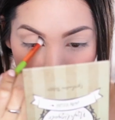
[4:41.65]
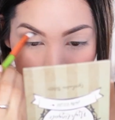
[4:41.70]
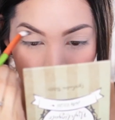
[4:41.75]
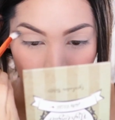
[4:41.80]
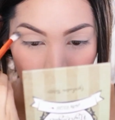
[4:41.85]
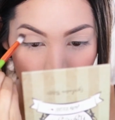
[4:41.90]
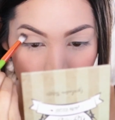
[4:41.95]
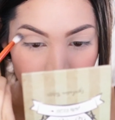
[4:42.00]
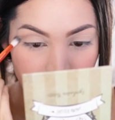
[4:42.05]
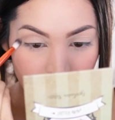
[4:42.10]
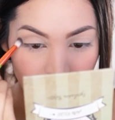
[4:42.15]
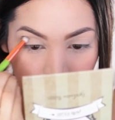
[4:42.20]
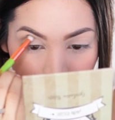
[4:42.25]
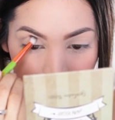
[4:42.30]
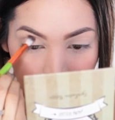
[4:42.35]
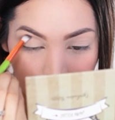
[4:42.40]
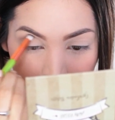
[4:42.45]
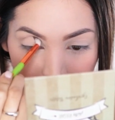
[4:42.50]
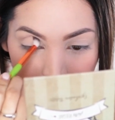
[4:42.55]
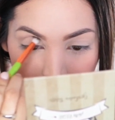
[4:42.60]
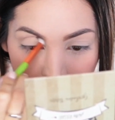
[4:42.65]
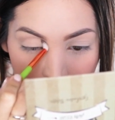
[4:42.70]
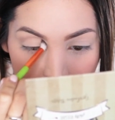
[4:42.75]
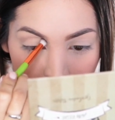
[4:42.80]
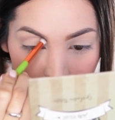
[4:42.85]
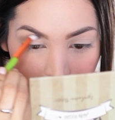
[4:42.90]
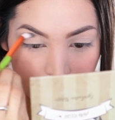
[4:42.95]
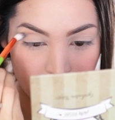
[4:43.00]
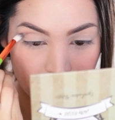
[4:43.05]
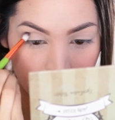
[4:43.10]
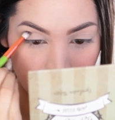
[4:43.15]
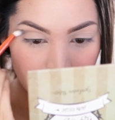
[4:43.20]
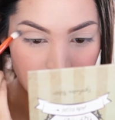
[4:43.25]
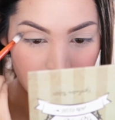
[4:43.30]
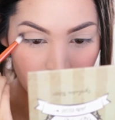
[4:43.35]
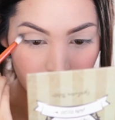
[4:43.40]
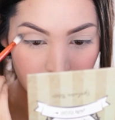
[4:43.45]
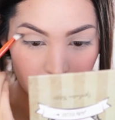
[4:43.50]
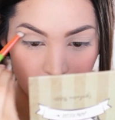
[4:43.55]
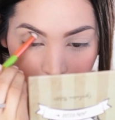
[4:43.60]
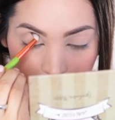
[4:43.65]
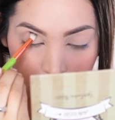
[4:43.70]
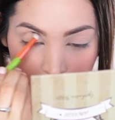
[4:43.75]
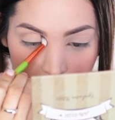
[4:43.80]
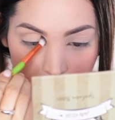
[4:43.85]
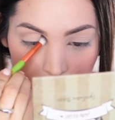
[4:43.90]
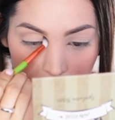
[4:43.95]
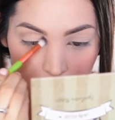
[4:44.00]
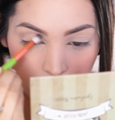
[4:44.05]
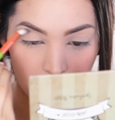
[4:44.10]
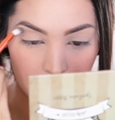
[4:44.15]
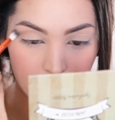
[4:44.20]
Now I do feel like I have to definitely